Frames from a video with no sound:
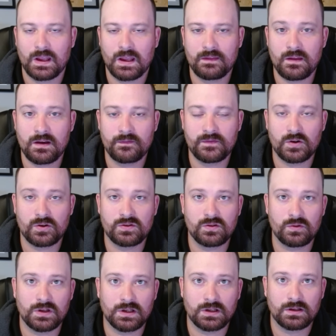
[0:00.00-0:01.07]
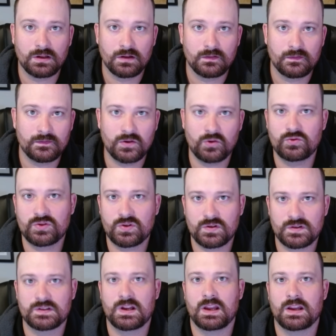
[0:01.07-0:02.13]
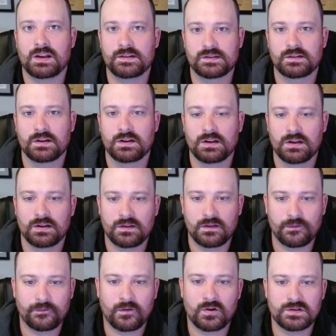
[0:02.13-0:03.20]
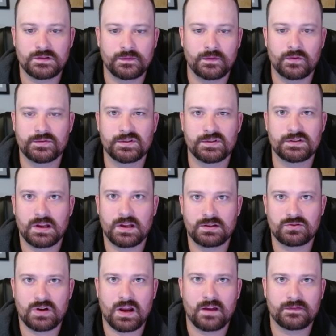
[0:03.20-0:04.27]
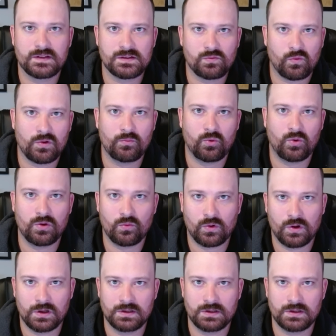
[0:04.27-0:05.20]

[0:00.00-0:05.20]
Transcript: And then if you're doing future states, the first future state draft is 1.1,